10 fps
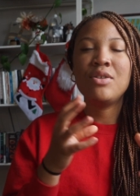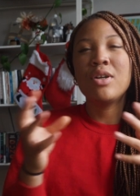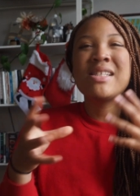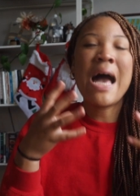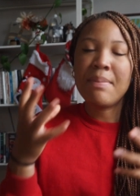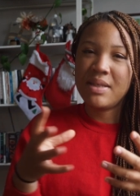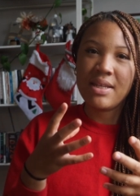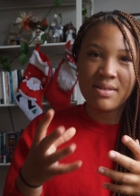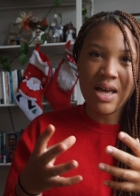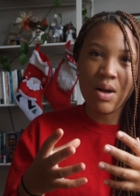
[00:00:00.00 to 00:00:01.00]
you're not tapped
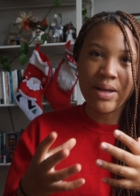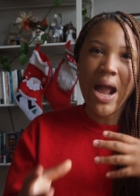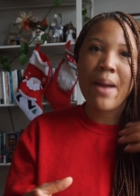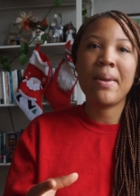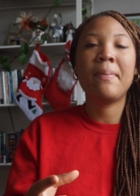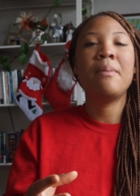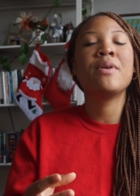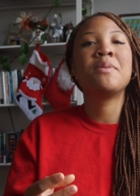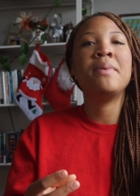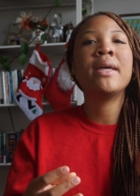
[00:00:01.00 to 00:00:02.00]
into how Caribbean people
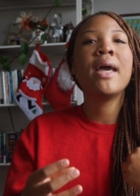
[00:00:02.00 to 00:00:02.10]
speak,